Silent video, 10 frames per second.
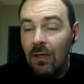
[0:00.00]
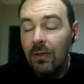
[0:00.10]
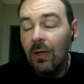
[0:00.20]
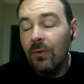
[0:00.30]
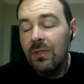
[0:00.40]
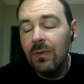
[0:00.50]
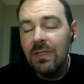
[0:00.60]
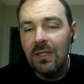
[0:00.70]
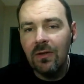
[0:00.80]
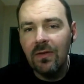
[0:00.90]
No, it was 2 weeks
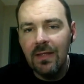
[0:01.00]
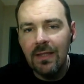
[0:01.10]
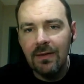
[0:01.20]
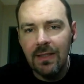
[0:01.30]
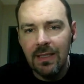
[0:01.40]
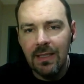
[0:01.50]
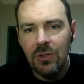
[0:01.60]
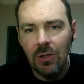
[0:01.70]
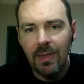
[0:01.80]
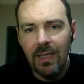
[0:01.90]
ago that they did the
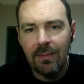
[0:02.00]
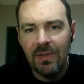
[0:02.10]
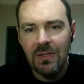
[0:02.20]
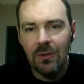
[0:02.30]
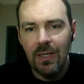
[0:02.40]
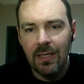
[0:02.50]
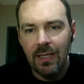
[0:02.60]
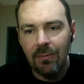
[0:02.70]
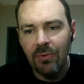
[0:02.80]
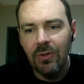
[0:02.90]
Germany episode
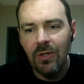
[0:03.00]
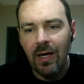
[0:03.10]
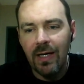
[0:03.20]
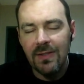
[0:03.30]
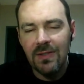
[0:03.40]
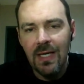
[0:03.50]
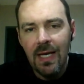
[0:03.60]
on brew dogs,